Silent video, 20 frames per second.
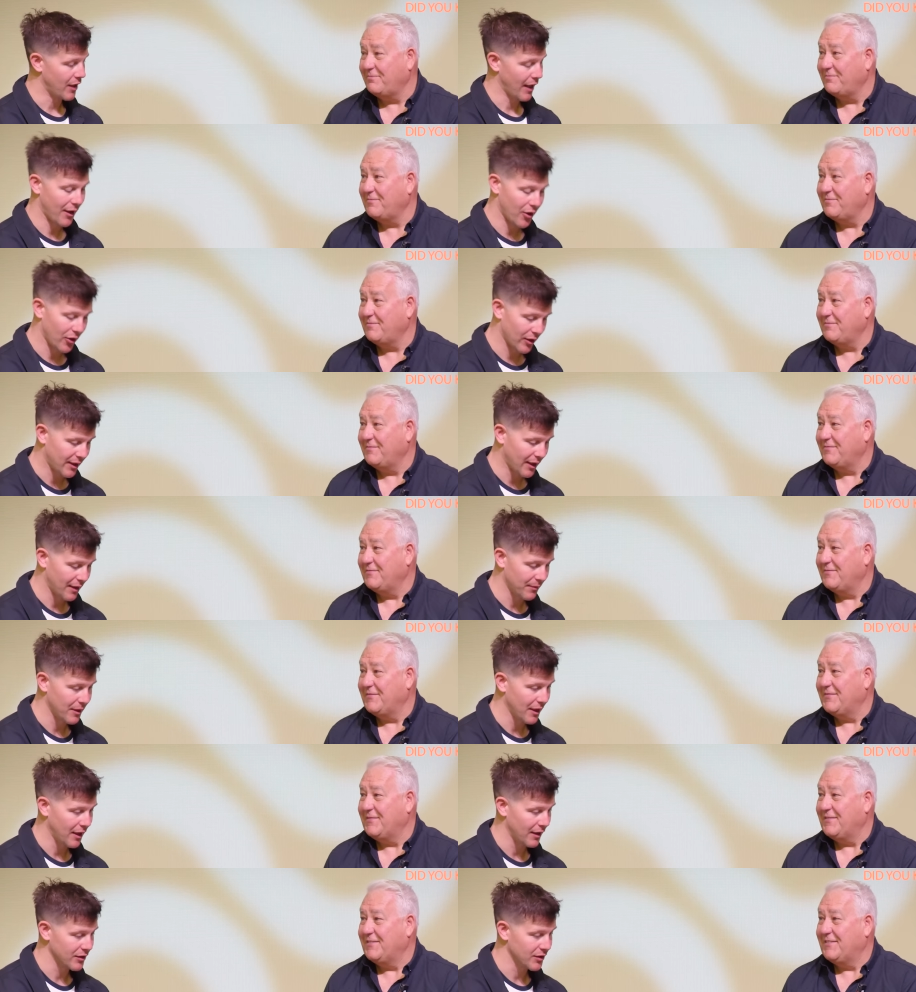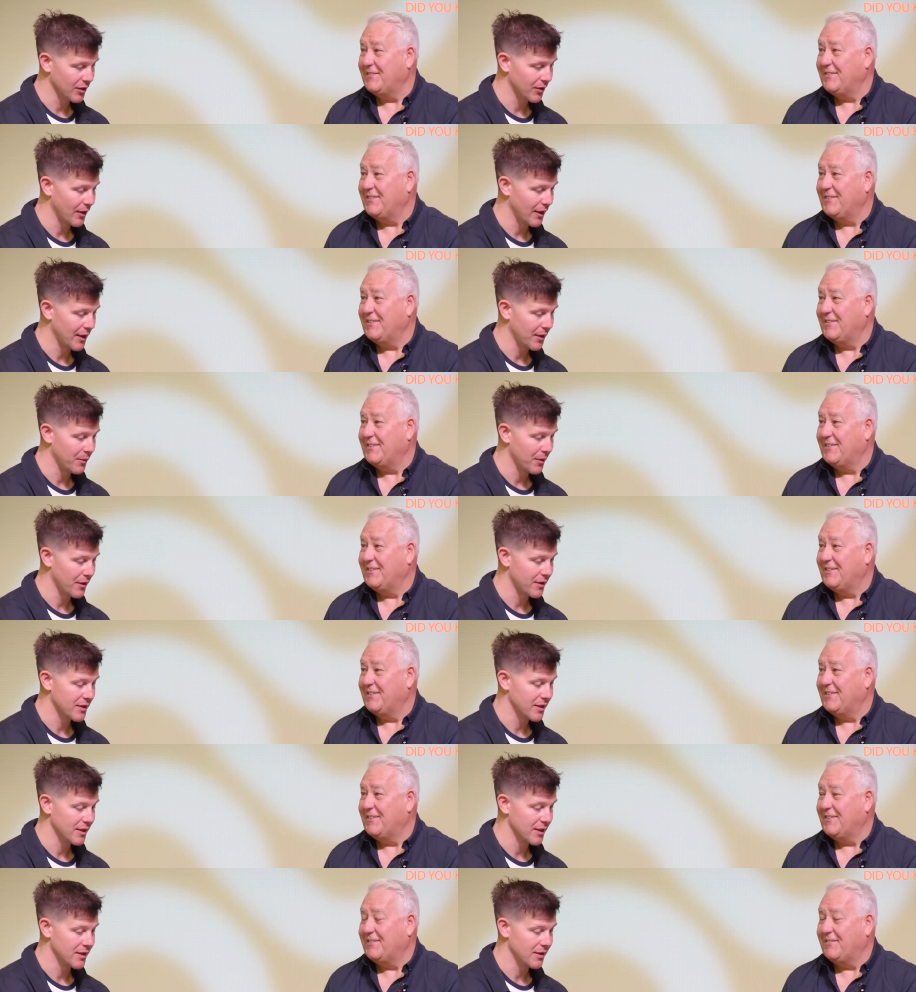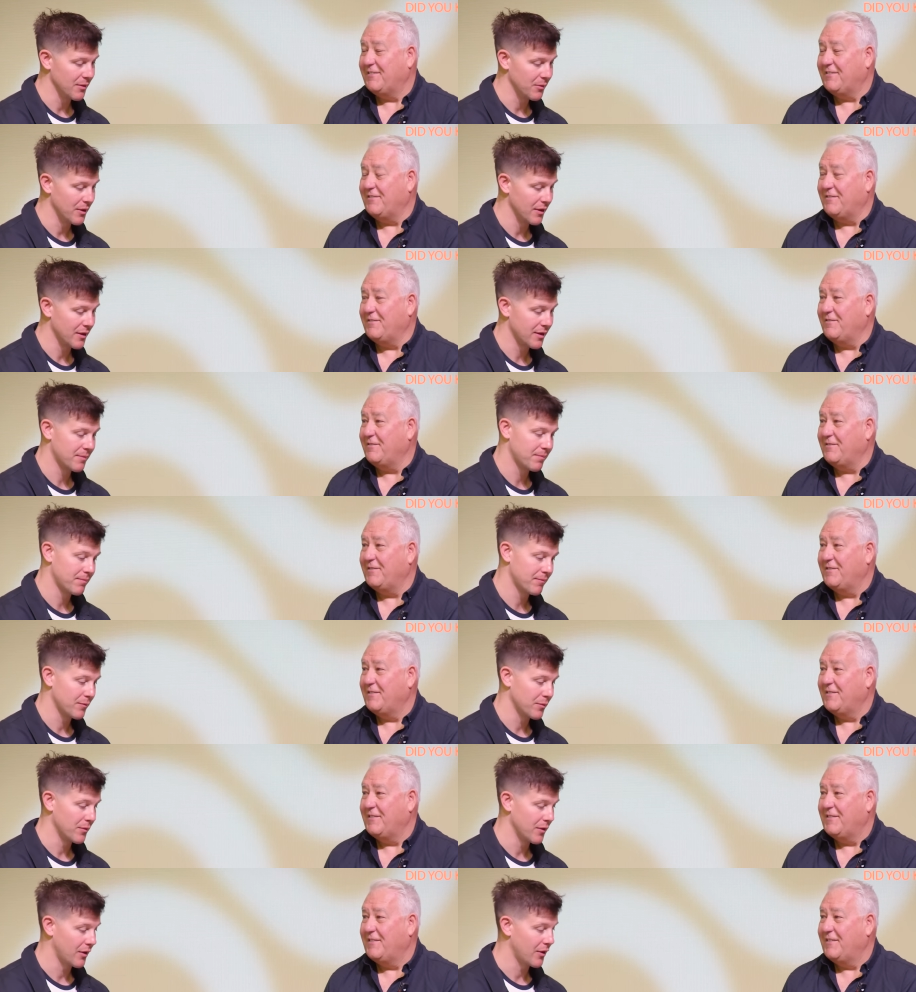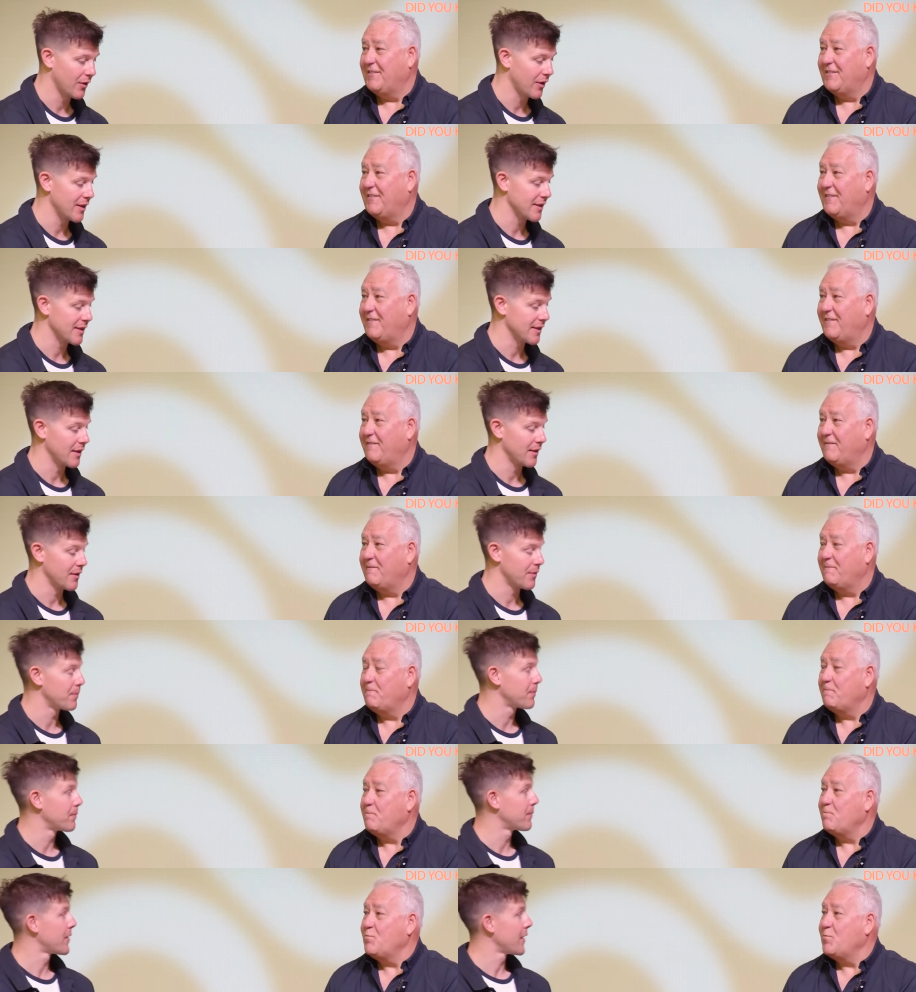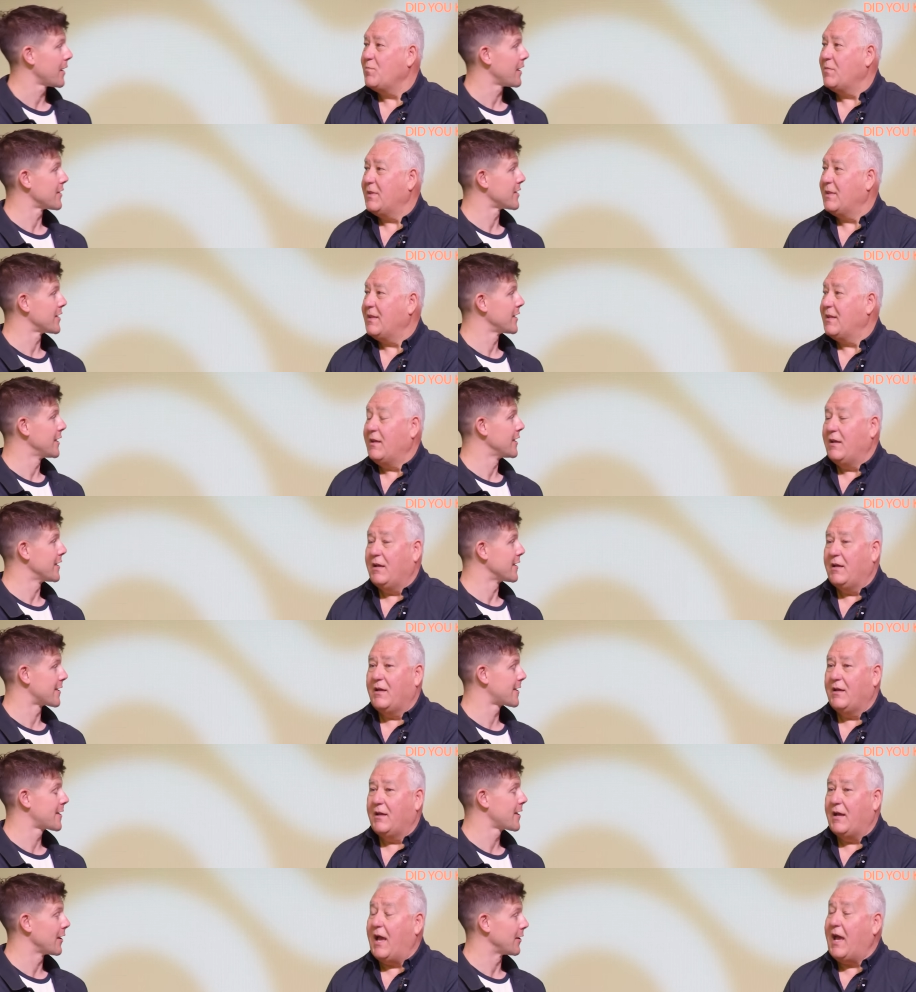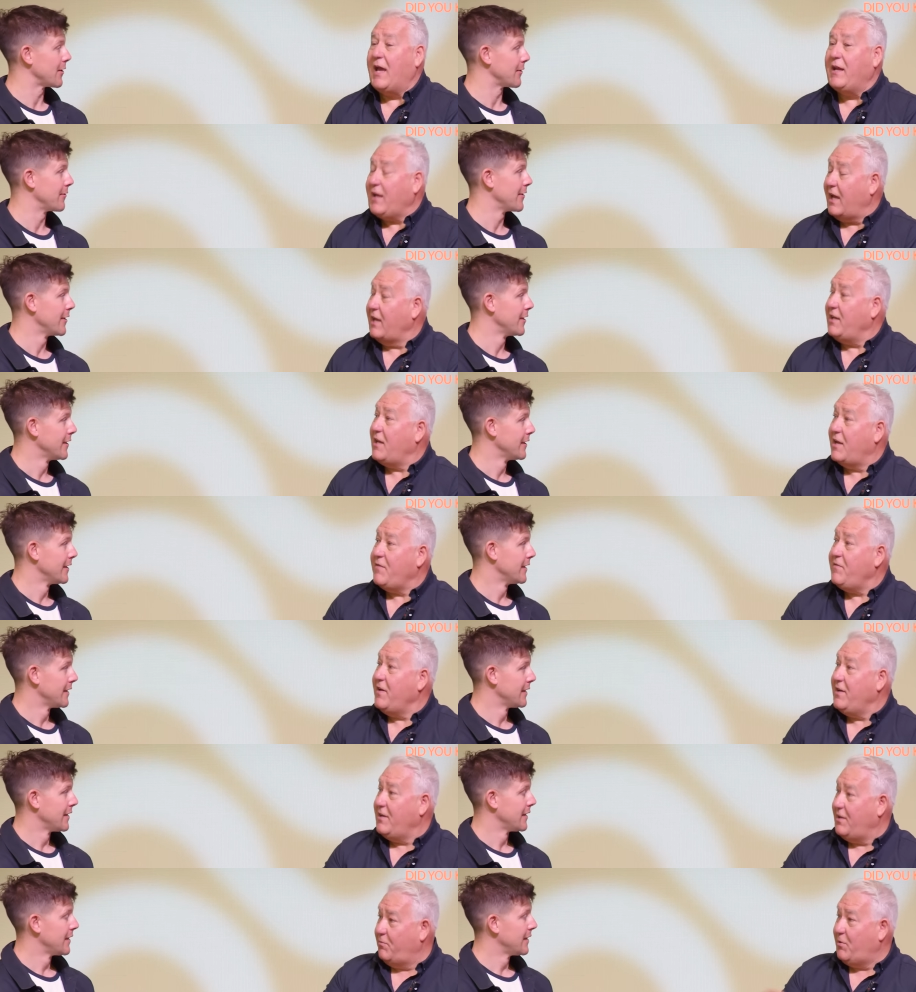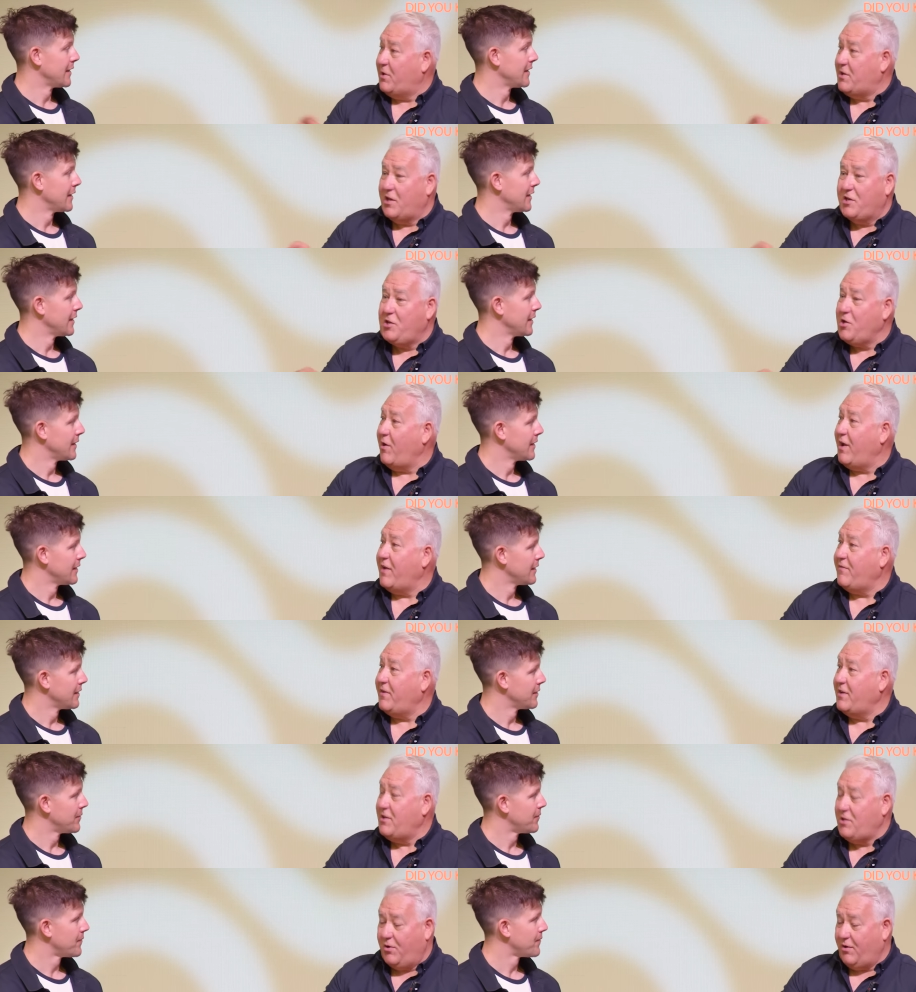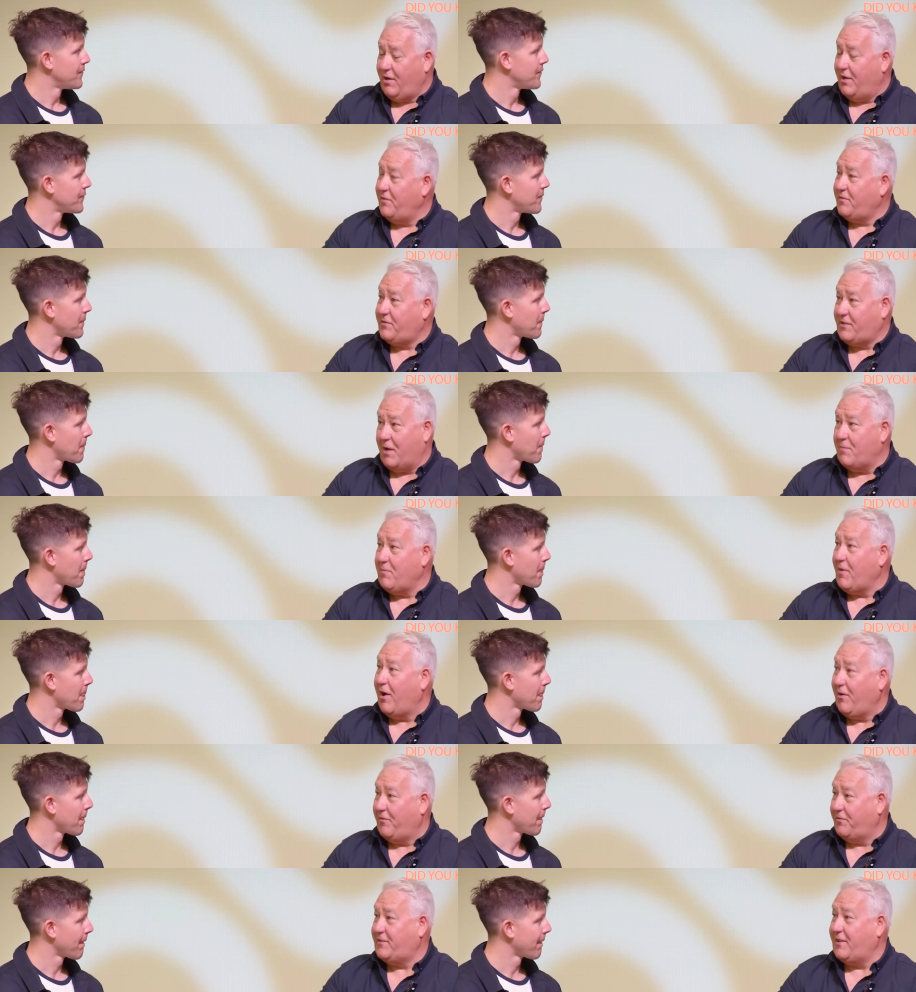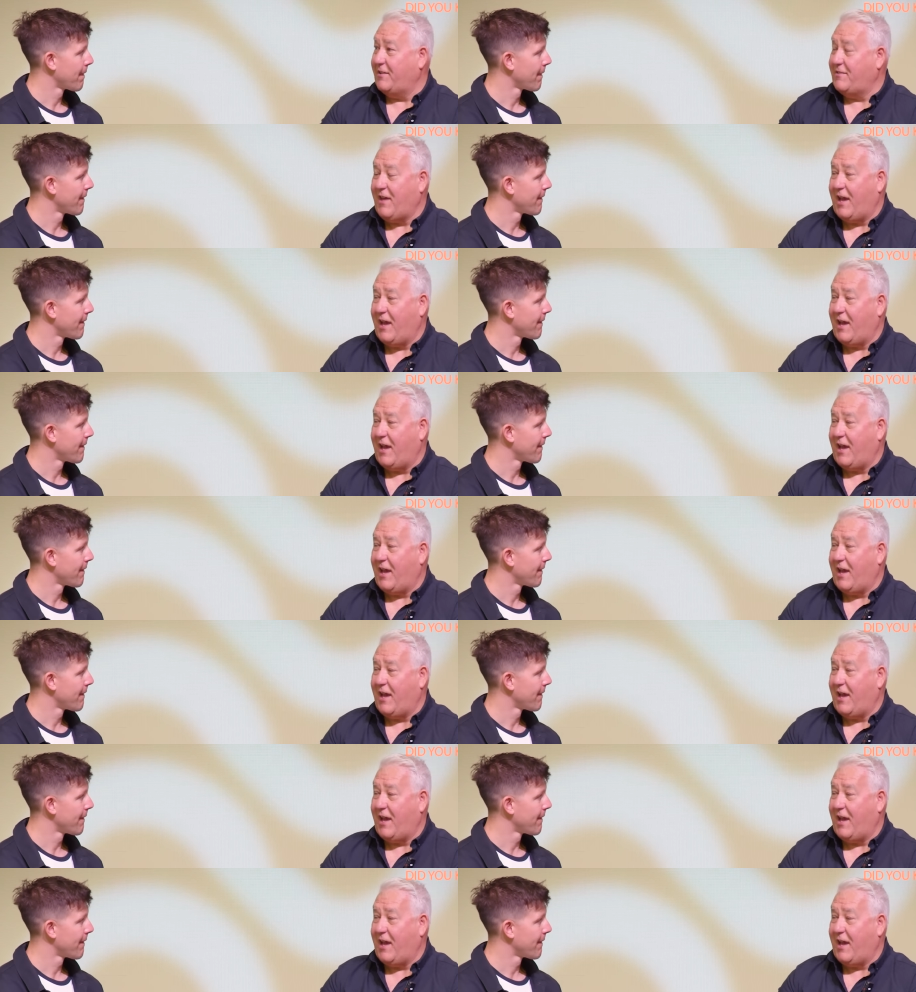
Speaker 1: cannot come down to reign with, with, with Christ in a thousand years. So. And, and even
Speaker 2: when the new heaven, new earth come after